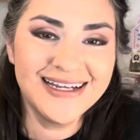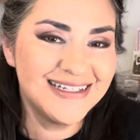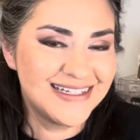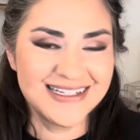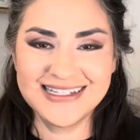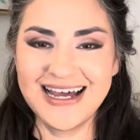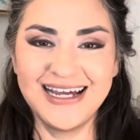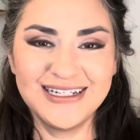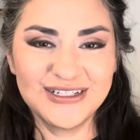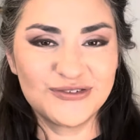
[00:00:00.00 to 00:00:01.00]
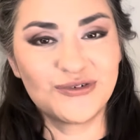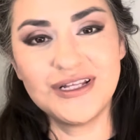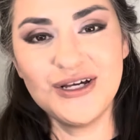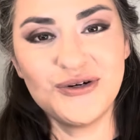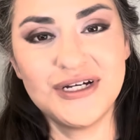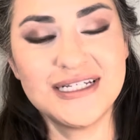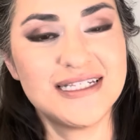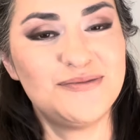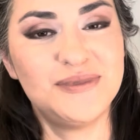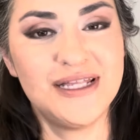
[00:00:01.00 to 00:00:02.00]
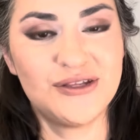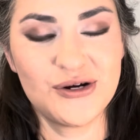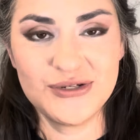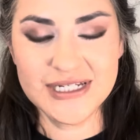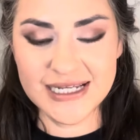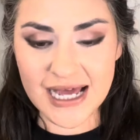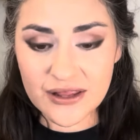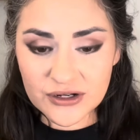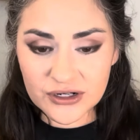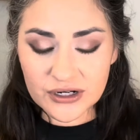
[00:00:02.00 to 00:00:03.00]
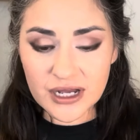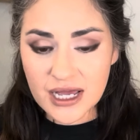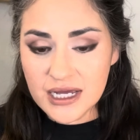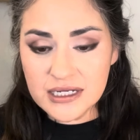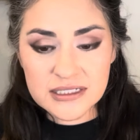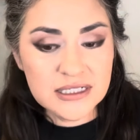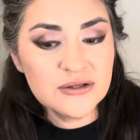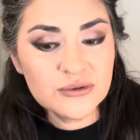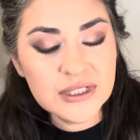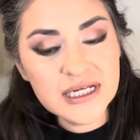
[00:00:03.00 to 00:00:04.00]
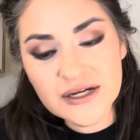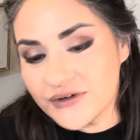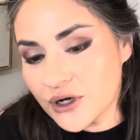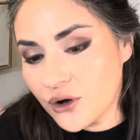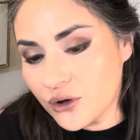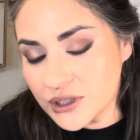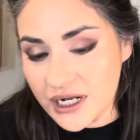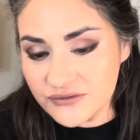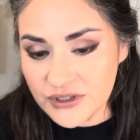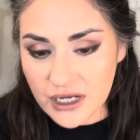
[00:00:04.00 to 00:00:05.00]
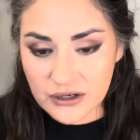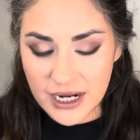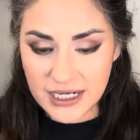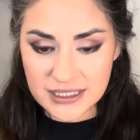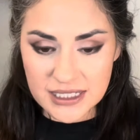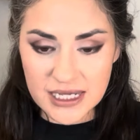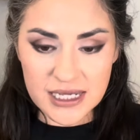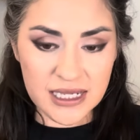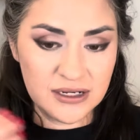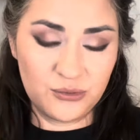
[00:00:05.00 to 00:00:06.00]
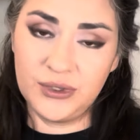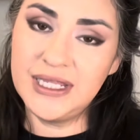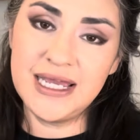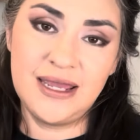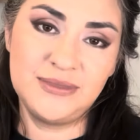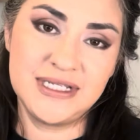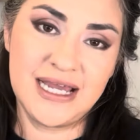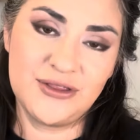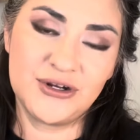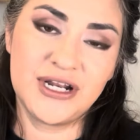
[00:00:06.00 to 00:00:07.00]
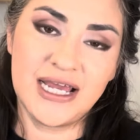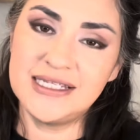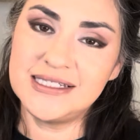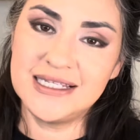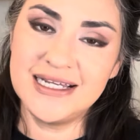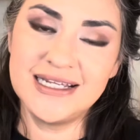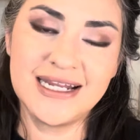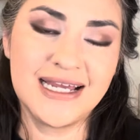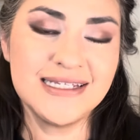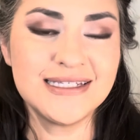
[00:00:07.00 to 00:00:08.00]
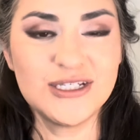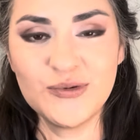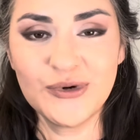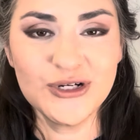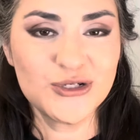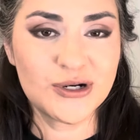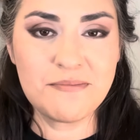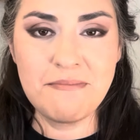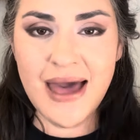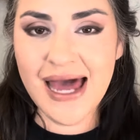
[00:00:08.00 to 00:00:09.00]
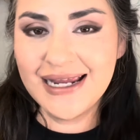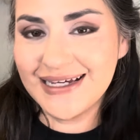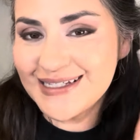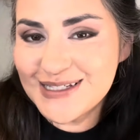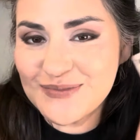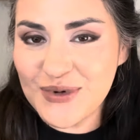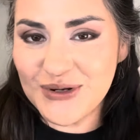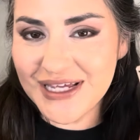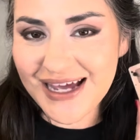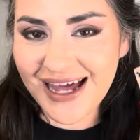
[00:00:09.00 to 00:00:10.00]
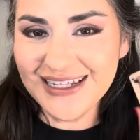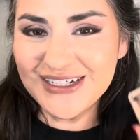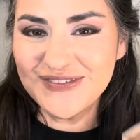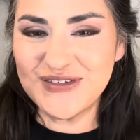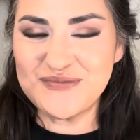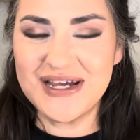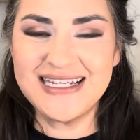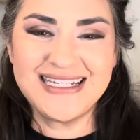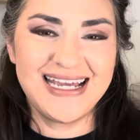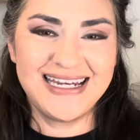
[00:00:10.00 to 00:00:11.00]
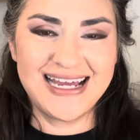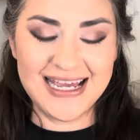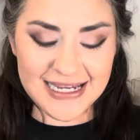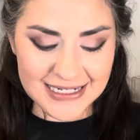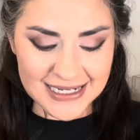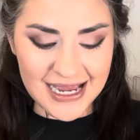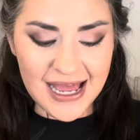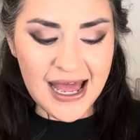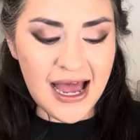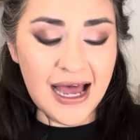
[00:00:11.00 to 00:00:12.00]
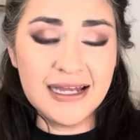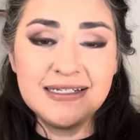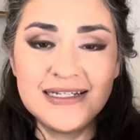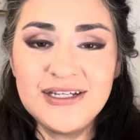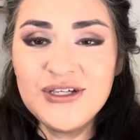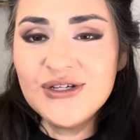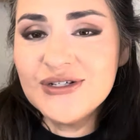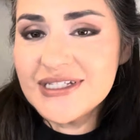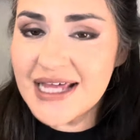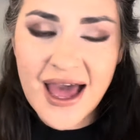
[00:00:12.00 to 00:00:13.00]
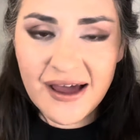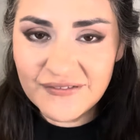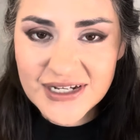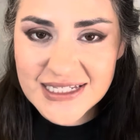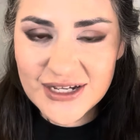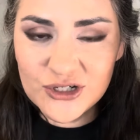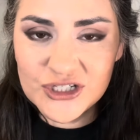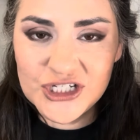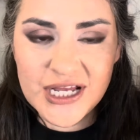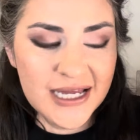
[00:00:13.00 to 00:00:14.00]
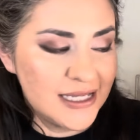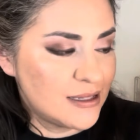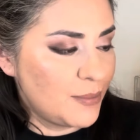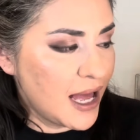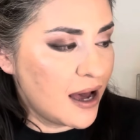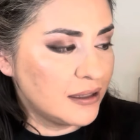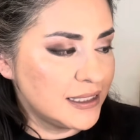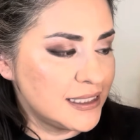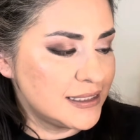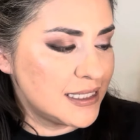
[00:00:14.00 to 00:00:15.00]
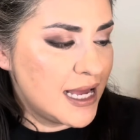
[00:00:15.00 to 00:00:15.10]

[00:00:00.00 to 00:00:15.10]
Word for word: just kind of really quick, simply thrown together. Didn't really give it a whole lot of thought or anything, and it really came together nicely. A nice, super dramatic, smoky eye look for my date night. I did use every single shade in the palette,